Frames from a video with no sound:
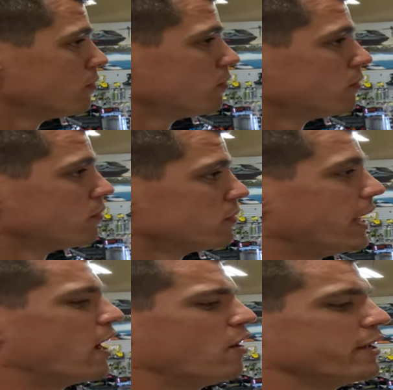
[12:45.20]
in it.
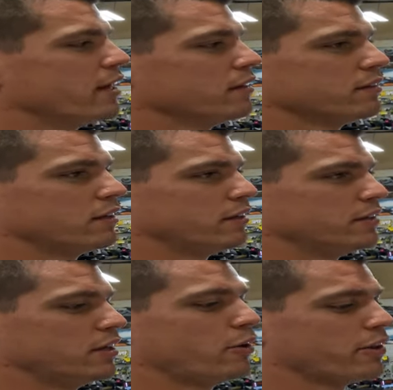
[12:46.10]
Yeah. Oh yeah. No.
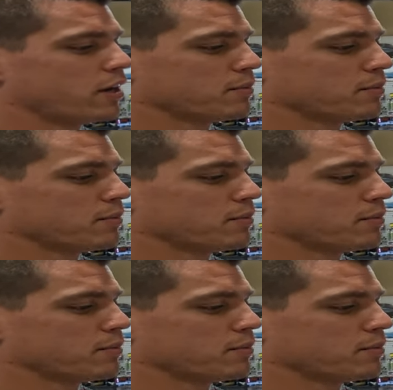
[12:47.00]
Okay. No other